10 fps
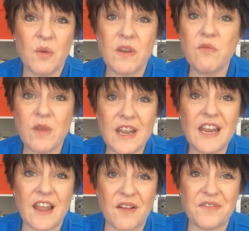We'd really
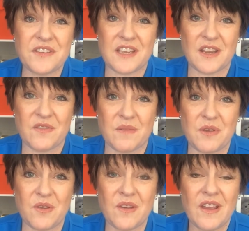love to hear from
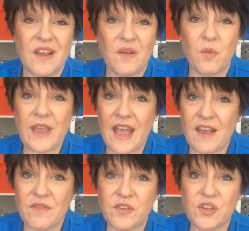you. We
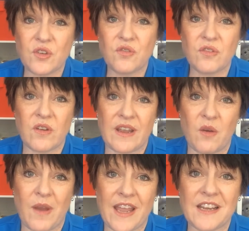have children on our
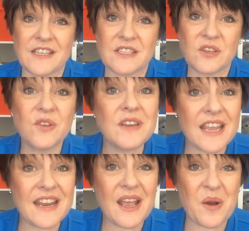wait list who
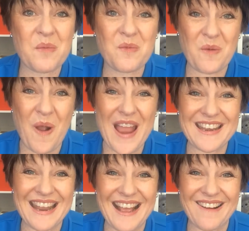need help right
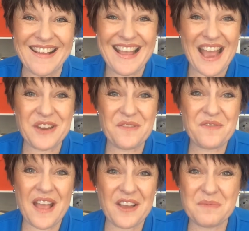now, and you
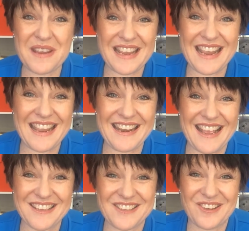found me in
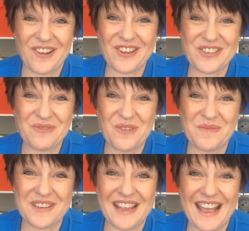our psychology
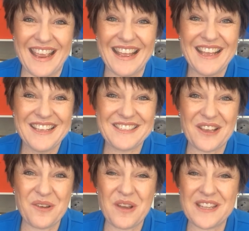room today.
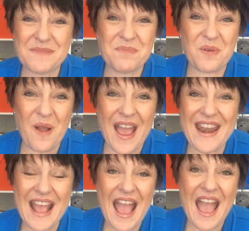So it's a bright,
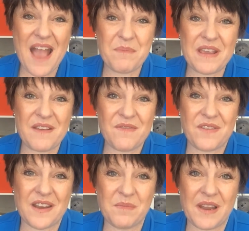happy,
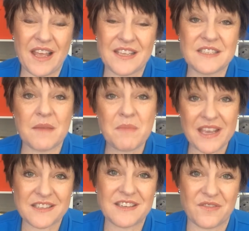fun place that
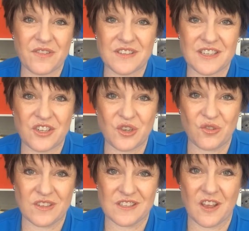makes a difference in
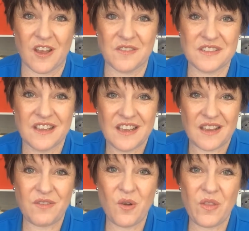children's lives.
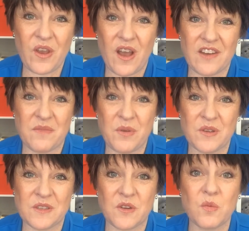If you're the kind of
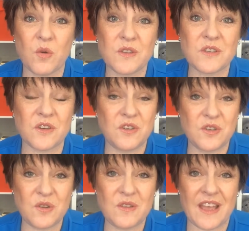person who wants to
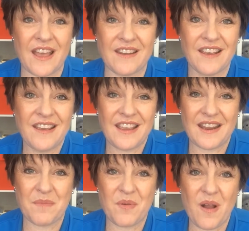do that
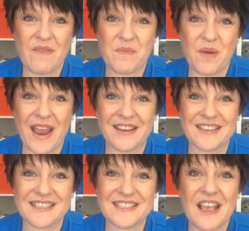in a private
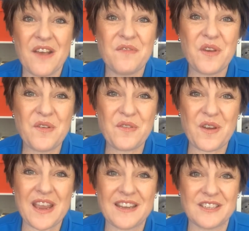practice, feel
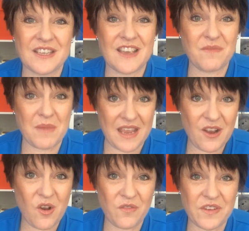free to give me
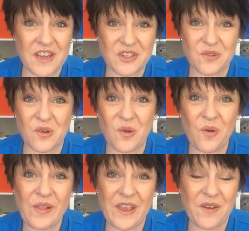a confidential
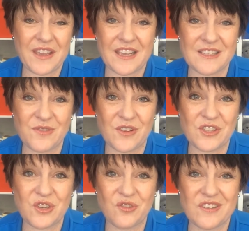call here at Kids
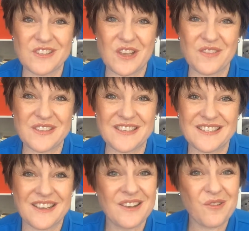First Children's
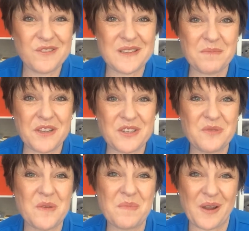Services, or simply to
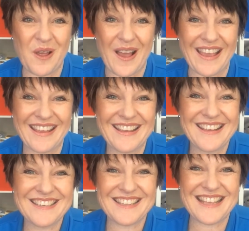reply
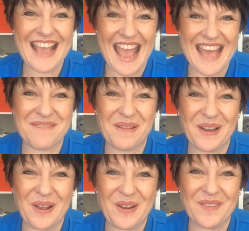to the ad
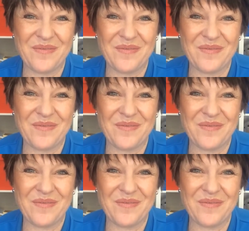below.